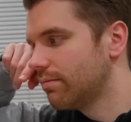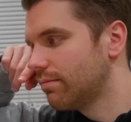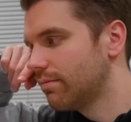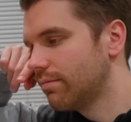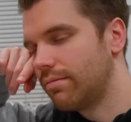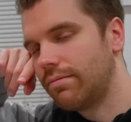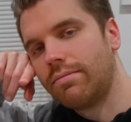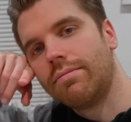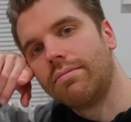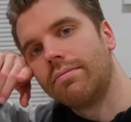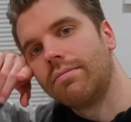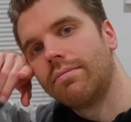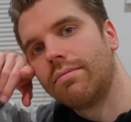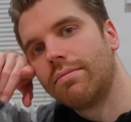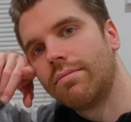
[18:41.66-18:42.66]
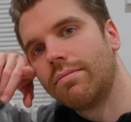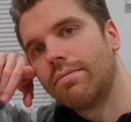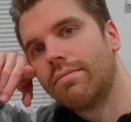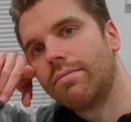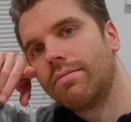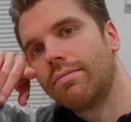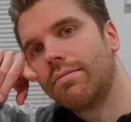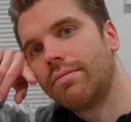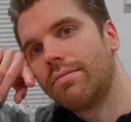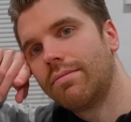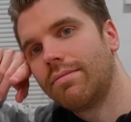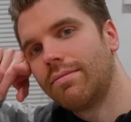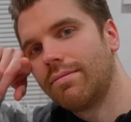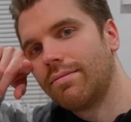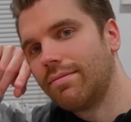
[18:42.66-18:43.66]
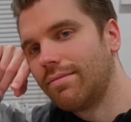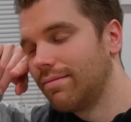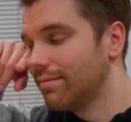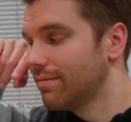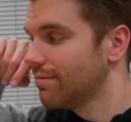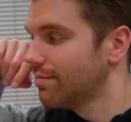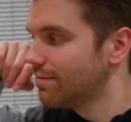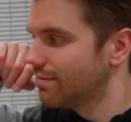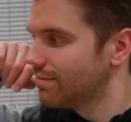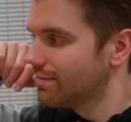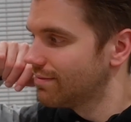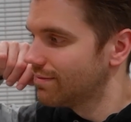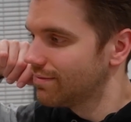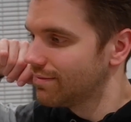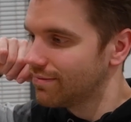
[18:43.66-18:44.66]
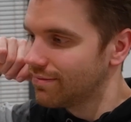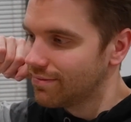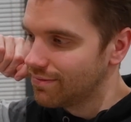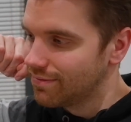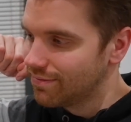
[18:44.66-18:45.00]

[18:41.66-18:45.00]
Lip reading: (silent)